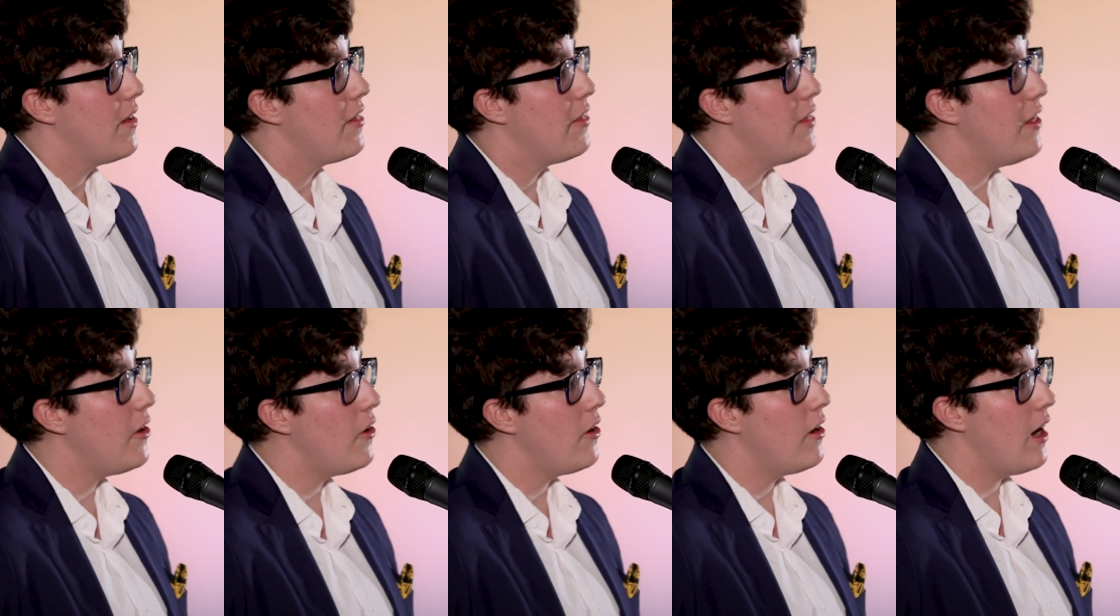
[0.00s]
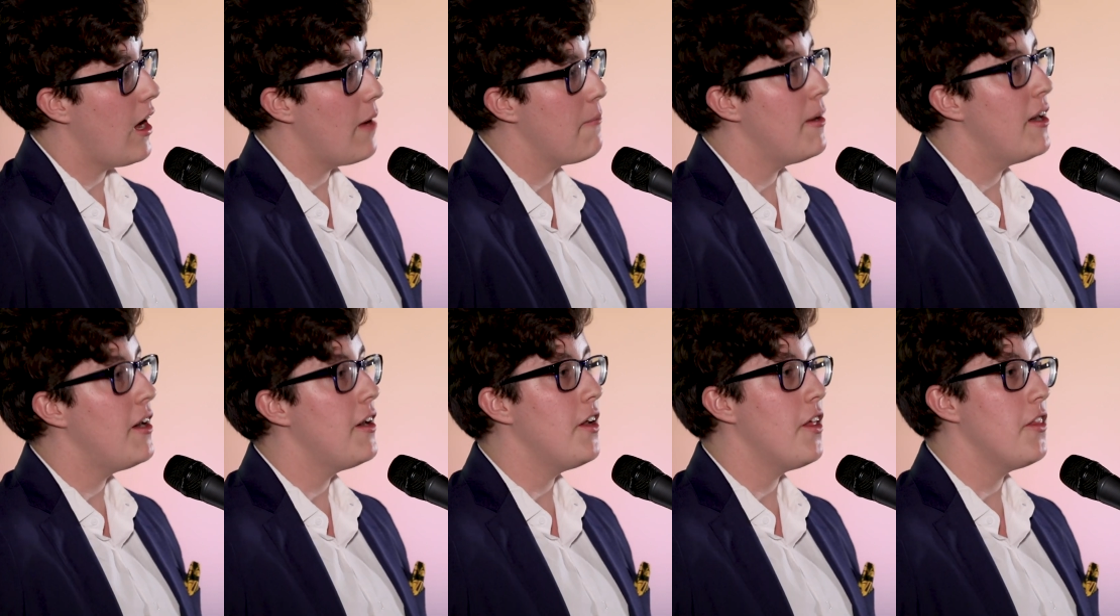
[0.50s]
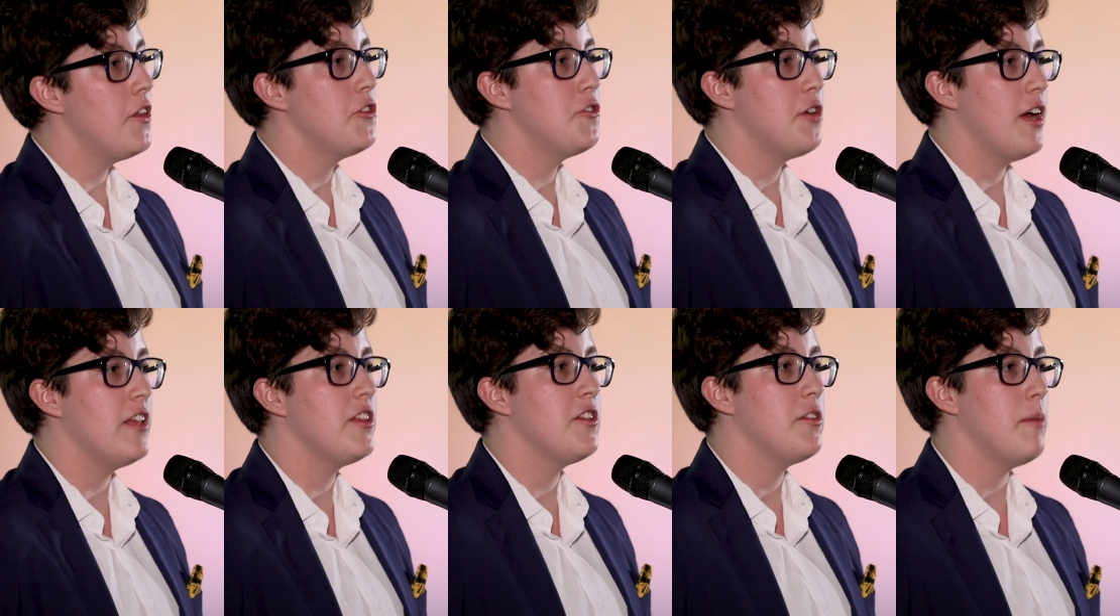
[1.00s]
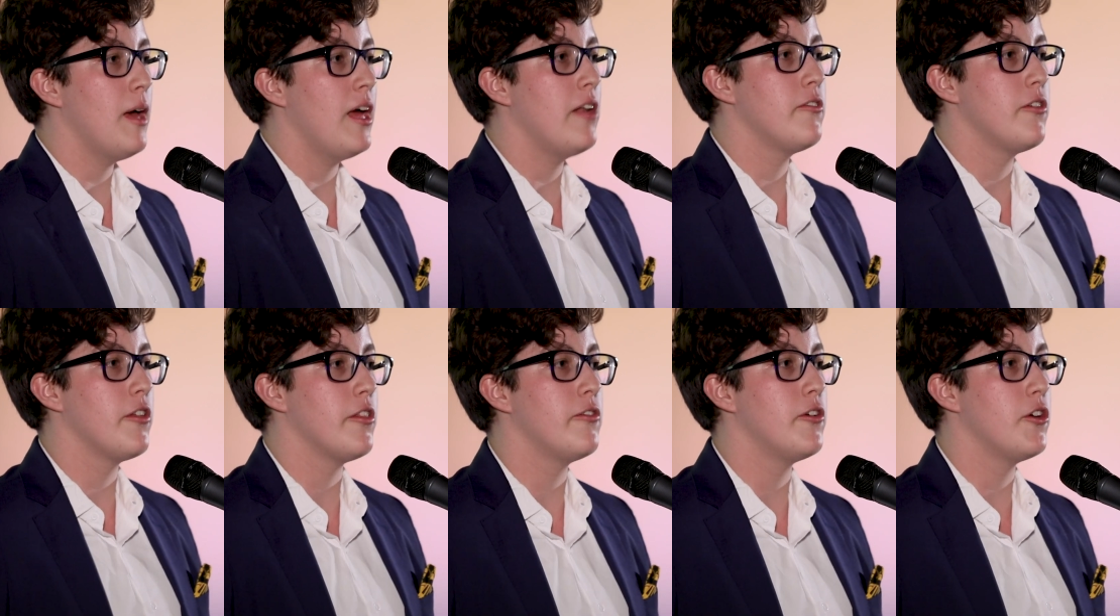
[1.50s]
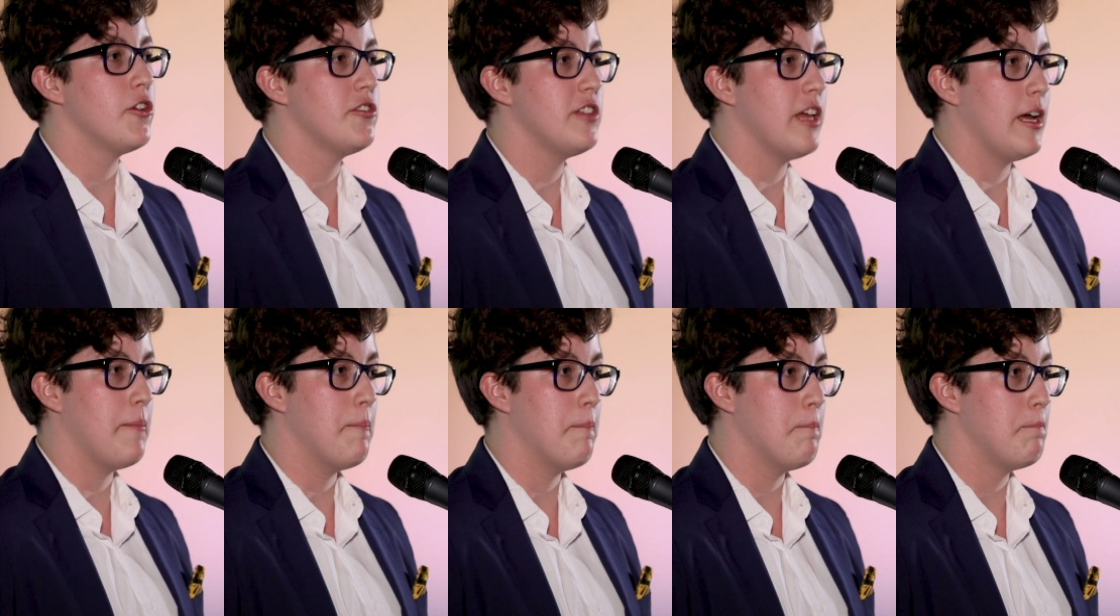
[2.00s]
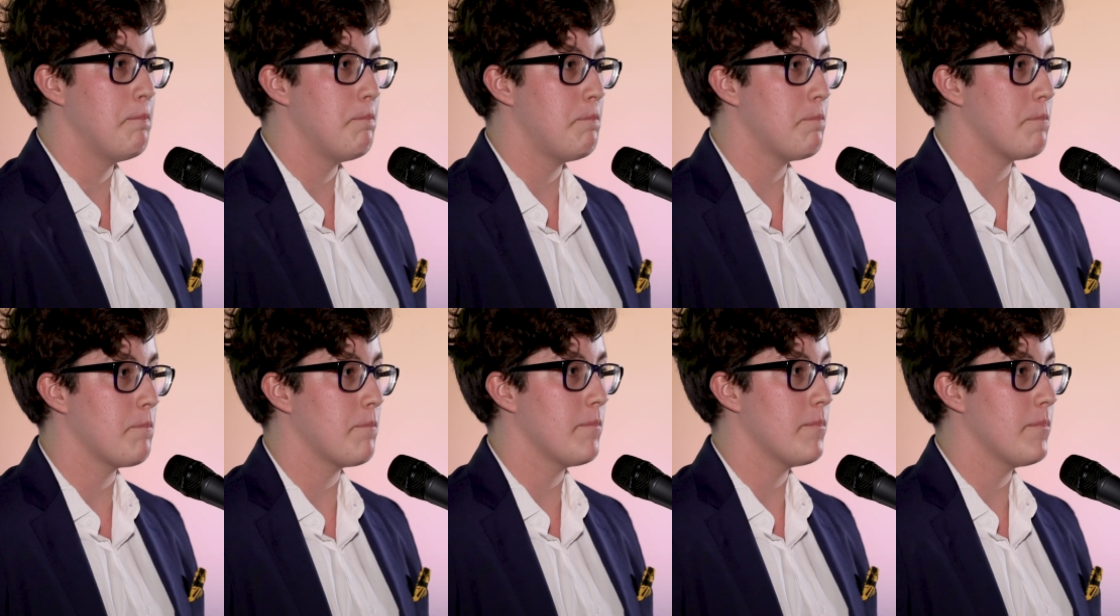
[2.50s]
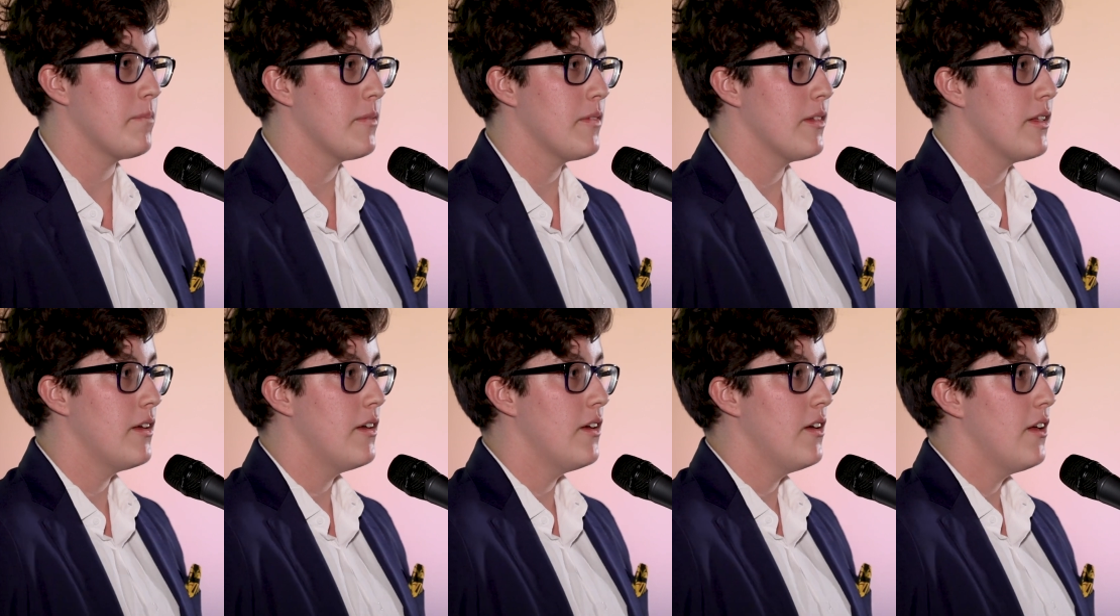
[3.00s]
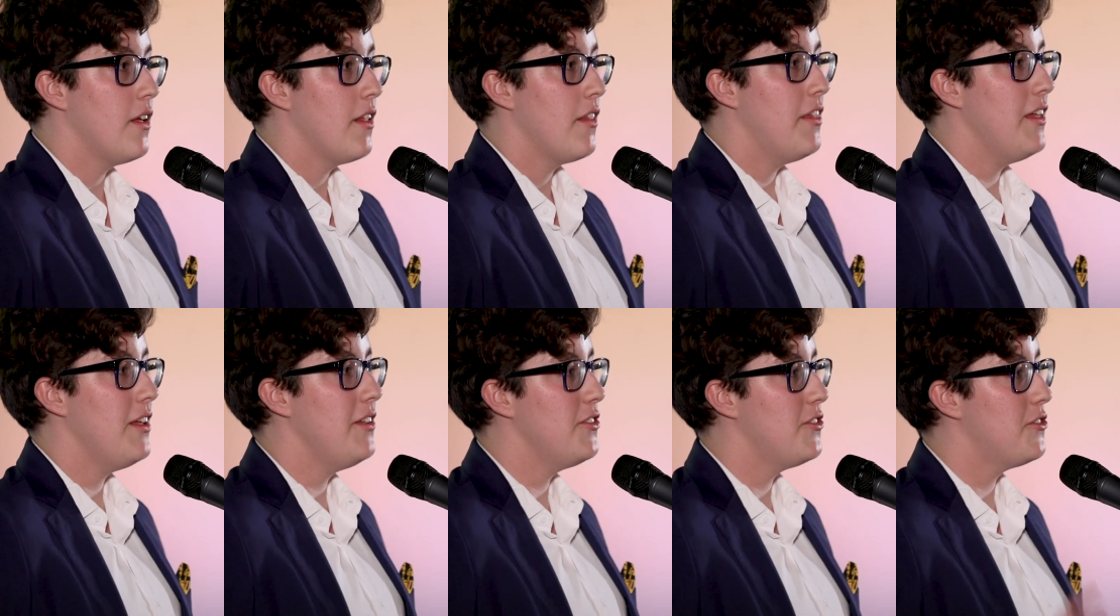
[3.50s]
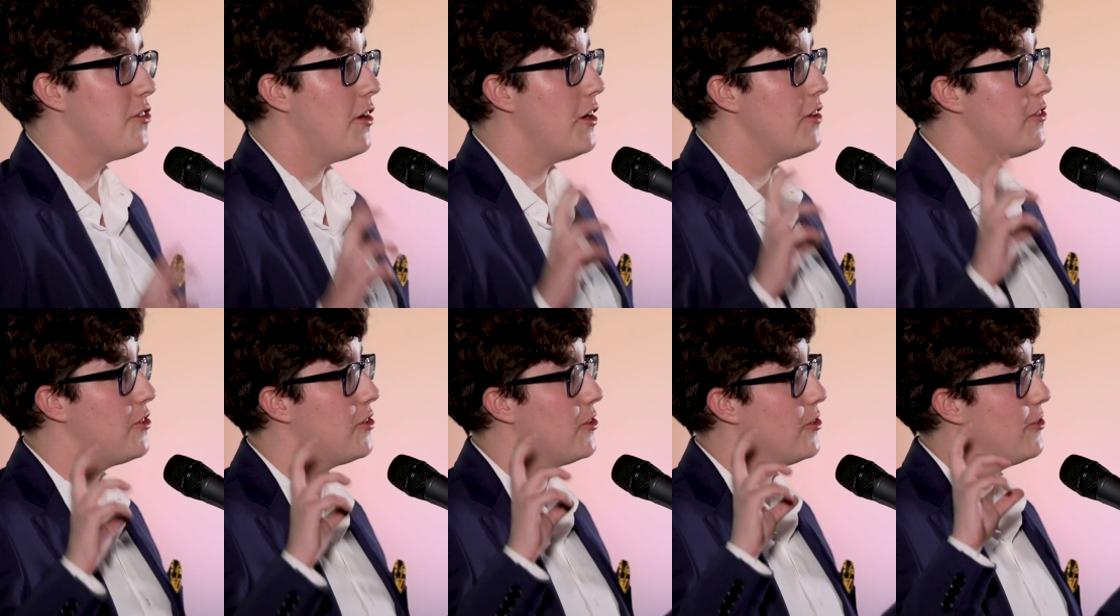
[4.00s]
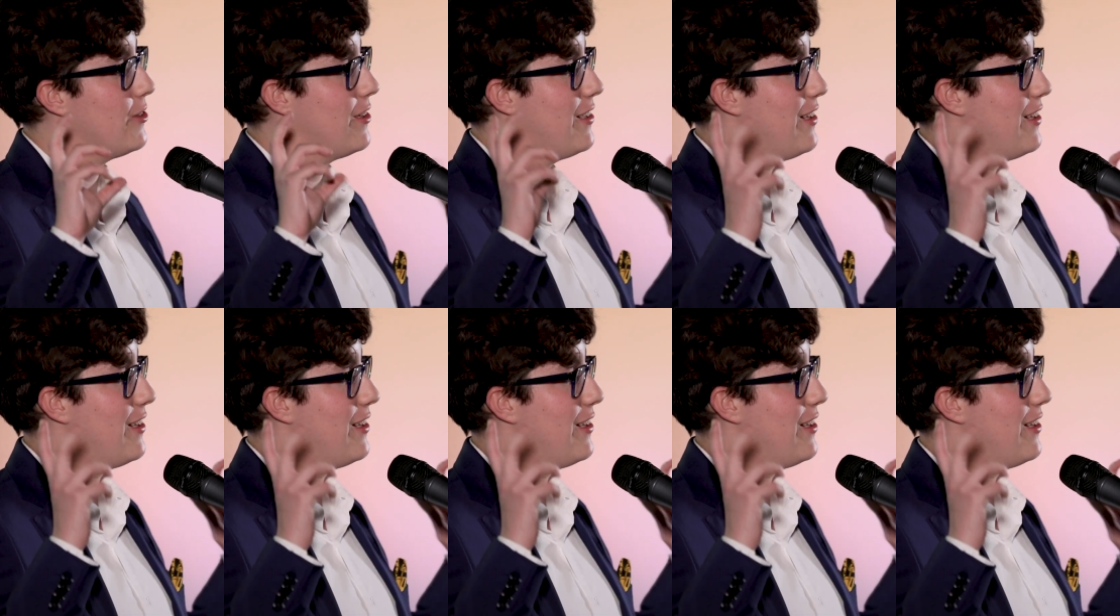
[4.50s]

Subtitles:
There, I met another trans man for the first time. Things started to